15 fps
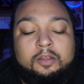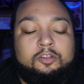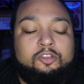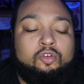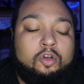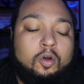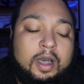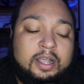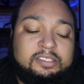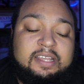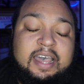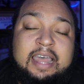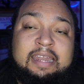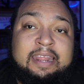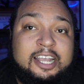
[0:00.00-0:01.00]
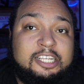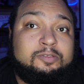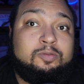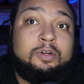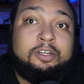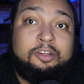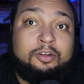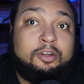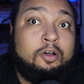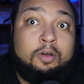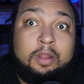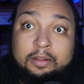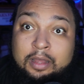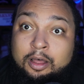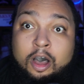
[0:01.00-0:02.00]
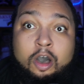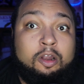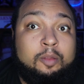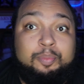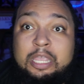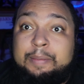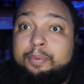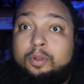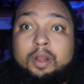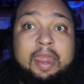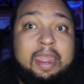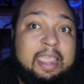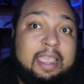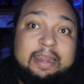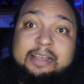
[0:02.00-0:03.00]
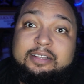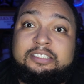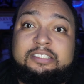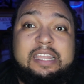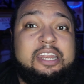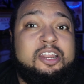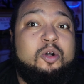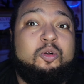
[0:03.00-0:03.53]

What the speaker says: You go outside, that's where, all the people are hanging out, sitting on